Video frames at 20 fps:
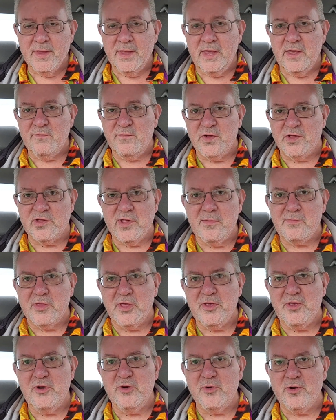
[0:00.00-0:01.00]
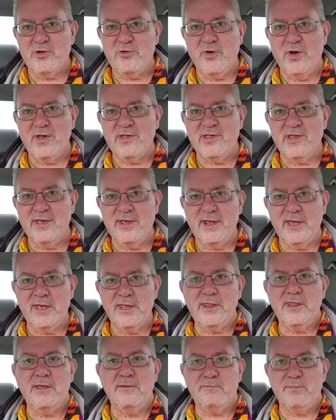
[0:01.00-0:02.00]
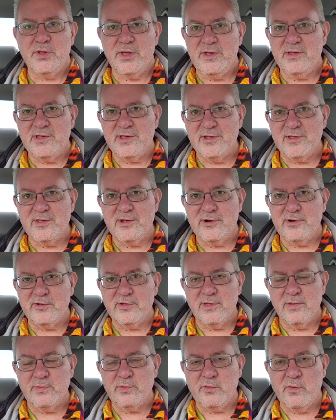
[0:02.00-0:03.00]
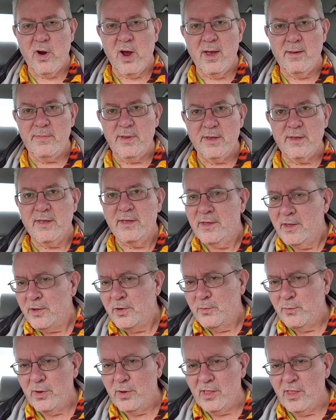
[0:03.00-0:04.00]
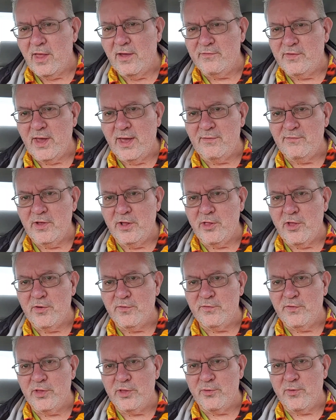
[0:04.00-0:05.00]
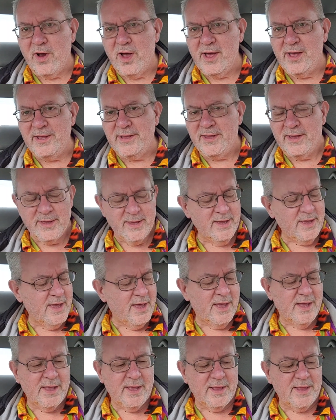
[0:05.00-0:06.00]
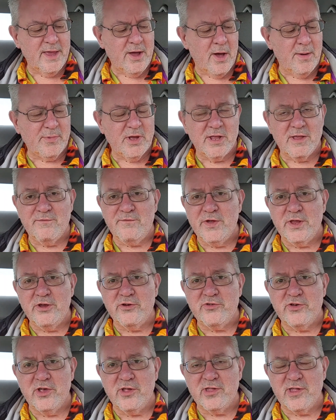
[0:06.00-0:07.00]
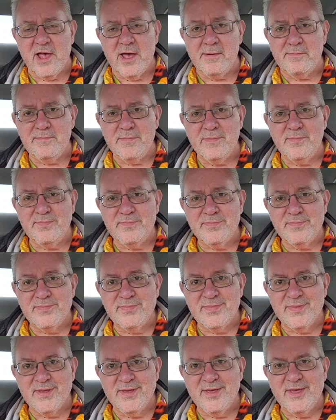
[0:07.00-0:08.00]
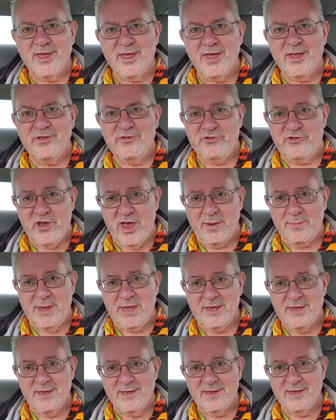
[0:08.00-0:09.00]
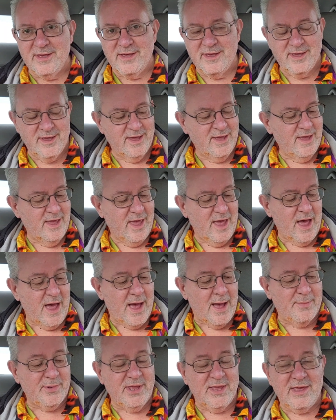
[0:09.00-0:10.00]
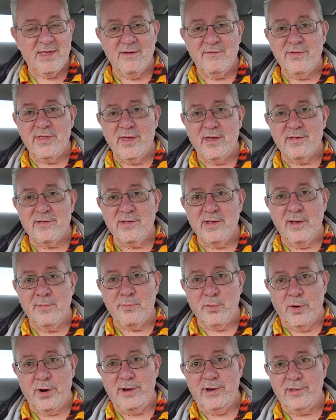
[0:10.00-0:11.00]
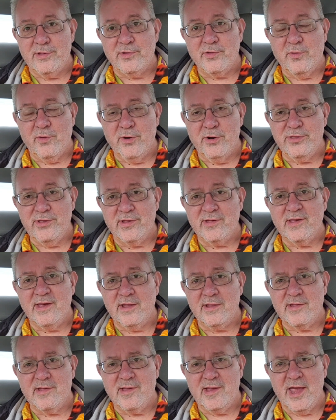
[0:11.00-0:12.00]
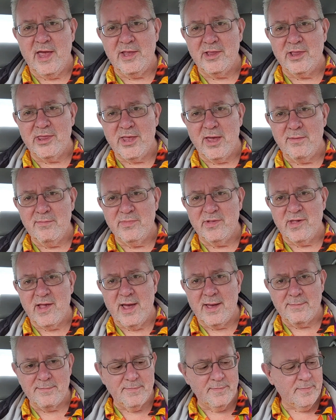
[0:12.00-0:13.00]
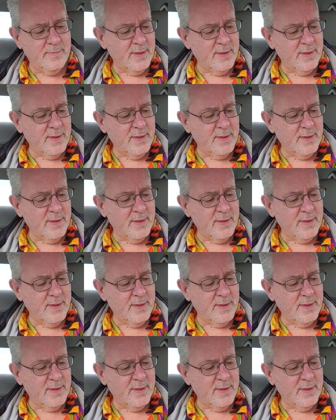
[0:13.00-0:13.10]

If it's something you're interested in, then please consider subscribing. We'd love to have you along for the ride. Now I'm going to finish this up. Jamie, I'm going to give this a Brady score. This gets 10 thumbs up.